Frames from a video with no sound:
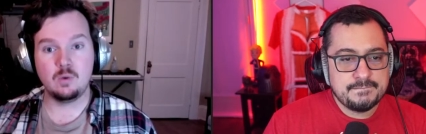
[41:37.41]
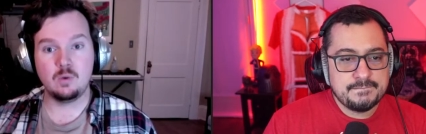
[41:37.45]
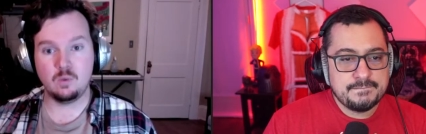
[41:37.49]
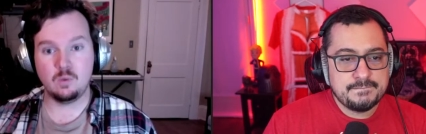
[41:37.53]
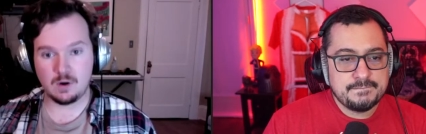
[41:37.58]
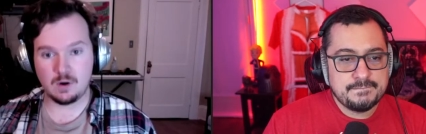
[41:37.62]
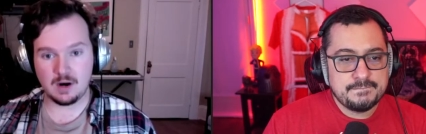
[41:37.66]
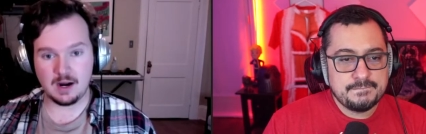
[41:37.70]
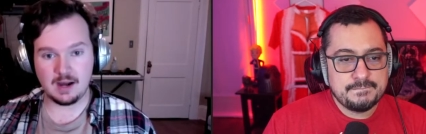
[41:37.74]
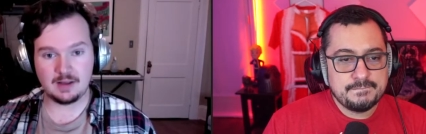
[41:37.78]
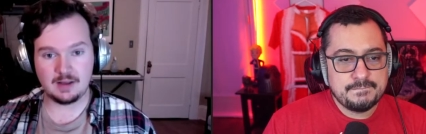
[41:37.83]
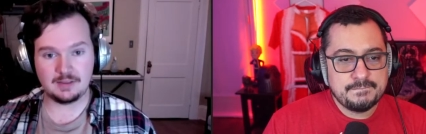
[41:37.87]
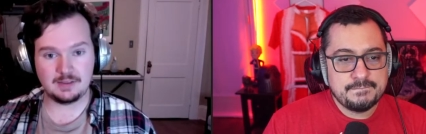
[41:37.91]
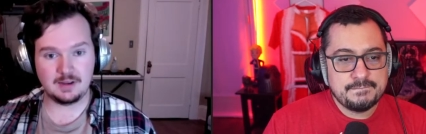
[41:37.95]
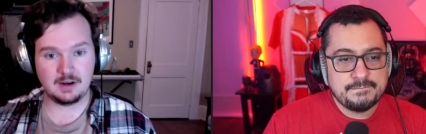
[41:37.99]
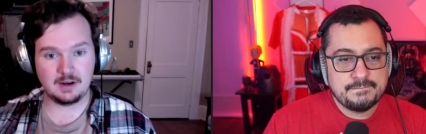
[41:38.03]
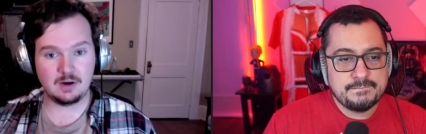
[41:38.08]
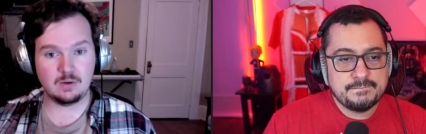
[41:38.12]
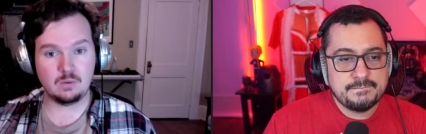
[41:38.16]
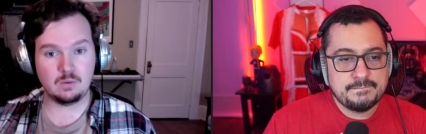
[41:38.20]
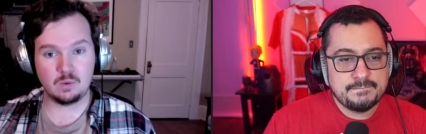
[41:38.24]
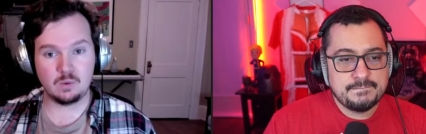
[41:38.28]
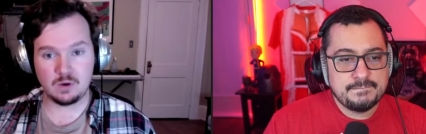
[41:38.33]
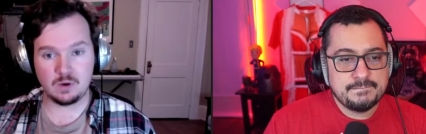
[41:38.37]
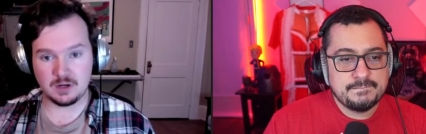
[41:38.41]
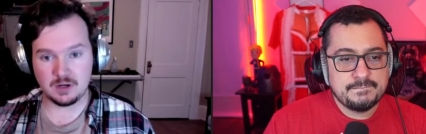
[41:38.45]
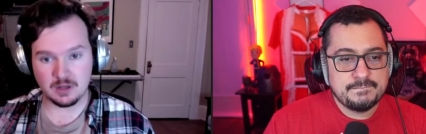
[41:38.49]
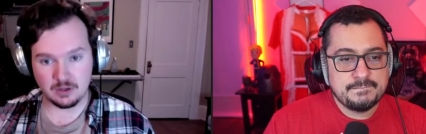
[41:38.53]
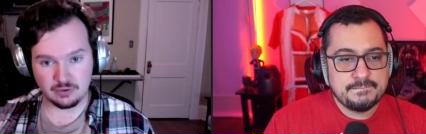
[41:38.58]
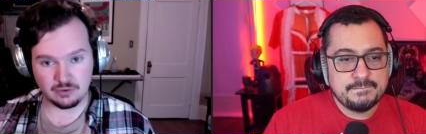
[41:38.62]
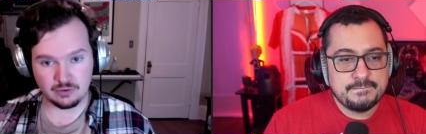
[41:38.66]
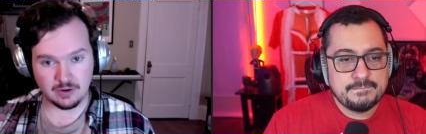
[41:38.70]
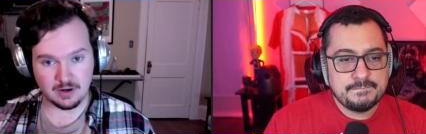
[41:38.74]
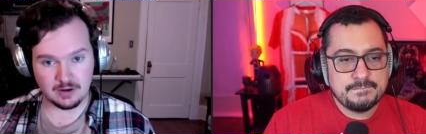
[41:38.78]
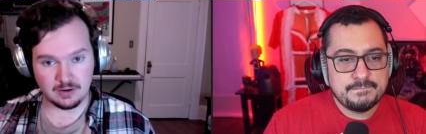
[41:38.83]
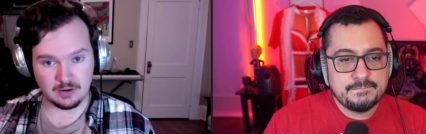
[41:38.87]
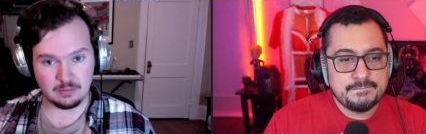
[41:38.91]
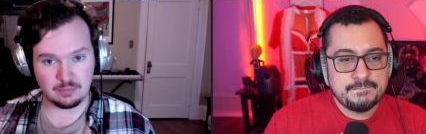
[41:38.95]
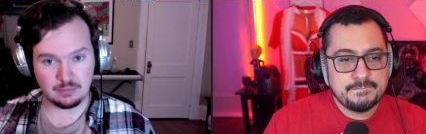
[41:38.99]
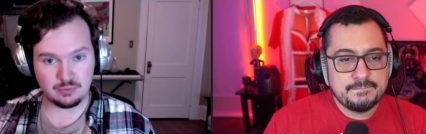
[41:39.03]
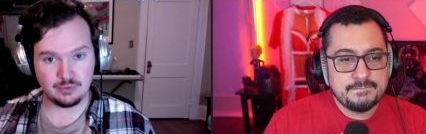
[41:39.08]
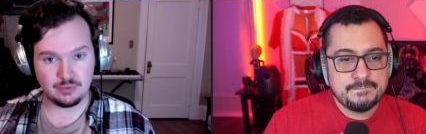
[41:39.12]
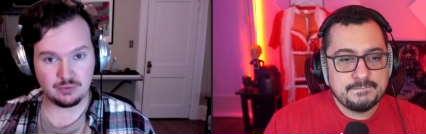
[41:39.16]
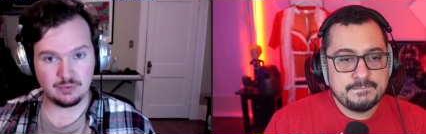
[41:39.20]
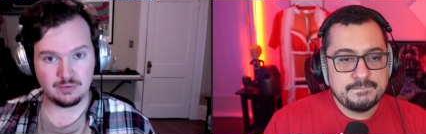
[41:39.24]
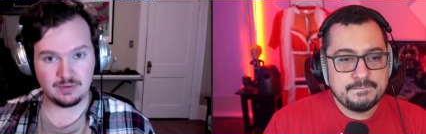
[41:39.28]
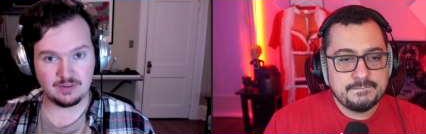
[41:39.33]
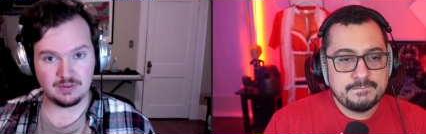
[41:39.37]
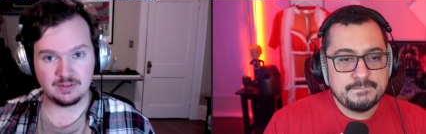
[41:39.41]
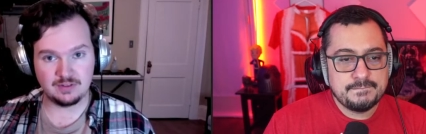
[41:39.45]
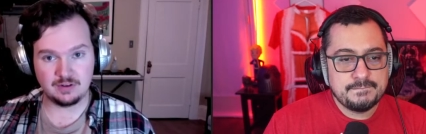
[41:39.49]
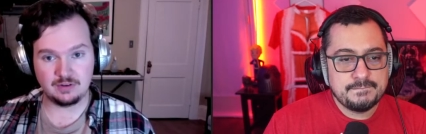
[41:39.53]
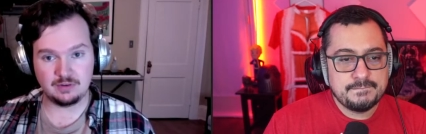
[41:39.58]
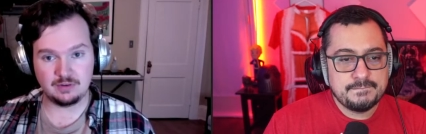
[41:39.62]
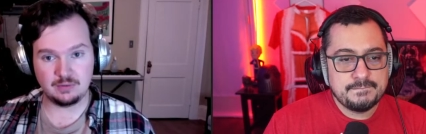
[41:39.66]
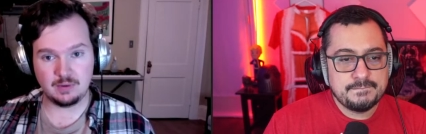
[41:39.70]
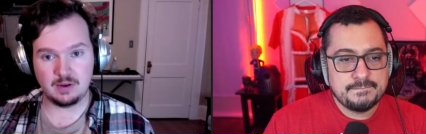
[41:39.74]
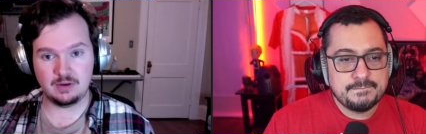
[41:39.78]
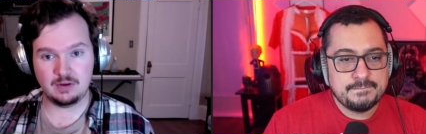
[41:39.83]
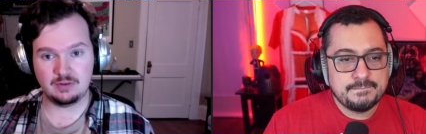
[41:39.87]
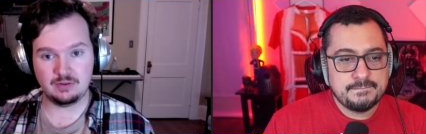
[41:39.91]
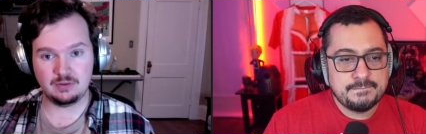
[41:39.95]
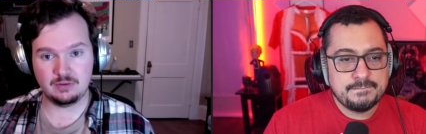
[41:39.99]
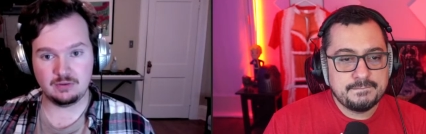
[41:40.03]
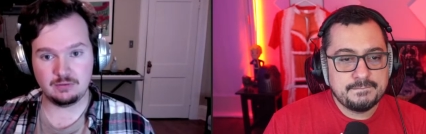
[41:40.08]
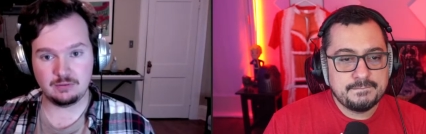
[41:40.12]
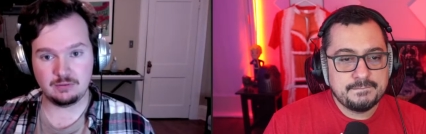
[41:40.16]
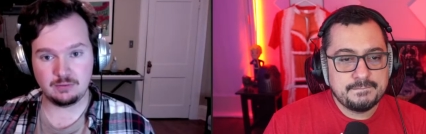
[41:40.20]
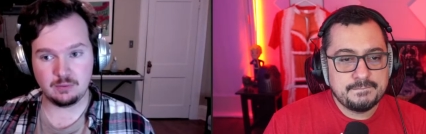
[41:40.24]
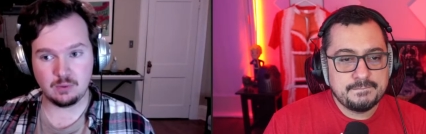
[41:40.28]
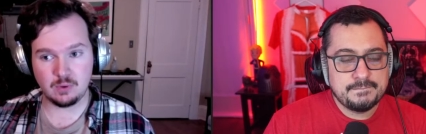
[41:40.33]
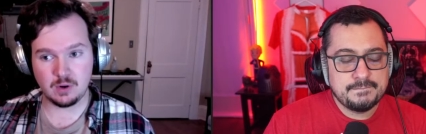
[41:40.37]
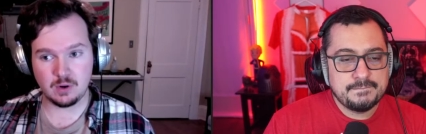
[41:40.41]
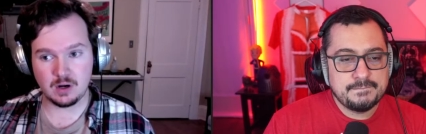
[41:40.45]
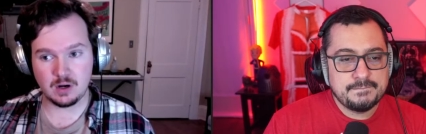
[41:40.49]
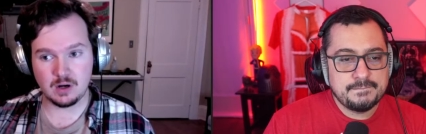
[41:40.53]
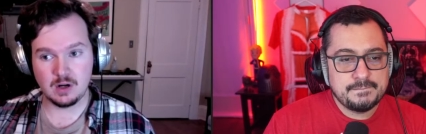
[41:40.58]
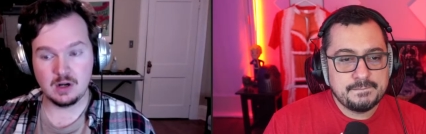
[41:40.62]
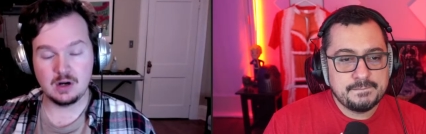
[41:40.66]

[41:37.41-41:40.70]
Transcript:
Speaker 1: we're out there, we're gonna try to improve the situation for